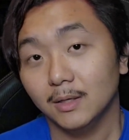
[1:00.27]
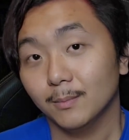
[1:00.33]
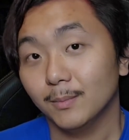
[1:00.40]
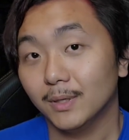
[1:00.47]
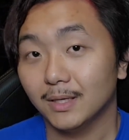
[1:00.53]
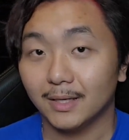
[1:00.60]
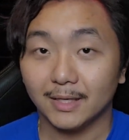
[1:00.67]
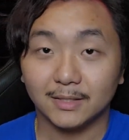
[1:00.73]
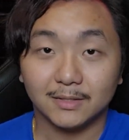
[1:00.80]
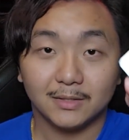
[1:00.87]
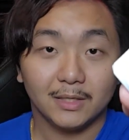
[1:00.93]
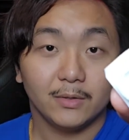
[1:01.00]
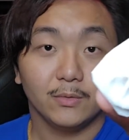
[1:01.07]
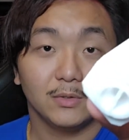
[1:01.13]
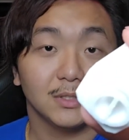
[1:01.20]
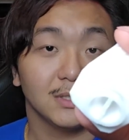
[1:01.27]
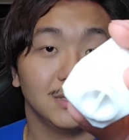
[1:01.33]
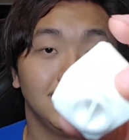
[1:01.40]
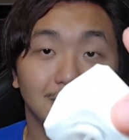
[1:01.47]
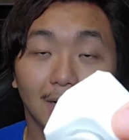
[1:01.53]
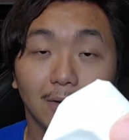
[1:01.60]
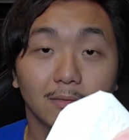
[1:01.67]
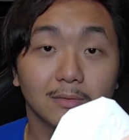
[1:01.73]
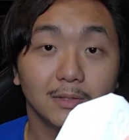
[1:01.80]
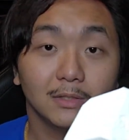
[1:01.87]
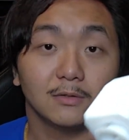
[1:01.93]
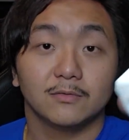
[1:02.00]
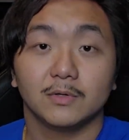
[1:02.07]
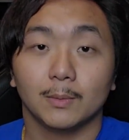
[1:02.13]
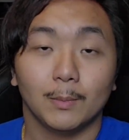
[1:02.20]
But let's say you just download
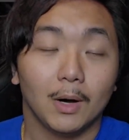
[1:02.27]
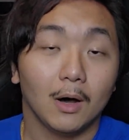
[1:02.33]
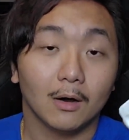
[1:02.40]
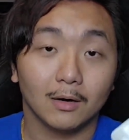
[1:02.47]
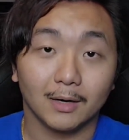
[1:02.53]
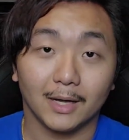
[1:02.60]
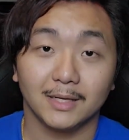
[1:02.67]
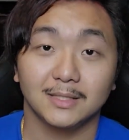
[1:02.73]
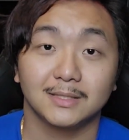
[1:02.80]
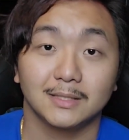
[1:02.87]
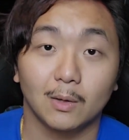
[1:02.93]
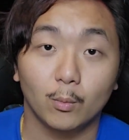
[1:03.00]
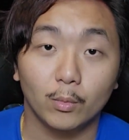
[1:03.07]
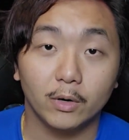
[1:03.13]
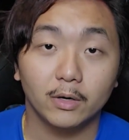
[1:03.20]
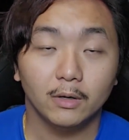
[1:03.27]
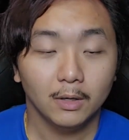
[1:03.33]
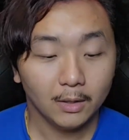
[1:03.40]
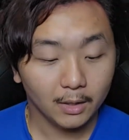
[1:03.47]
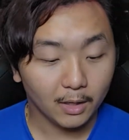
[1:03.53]
this from online somewhere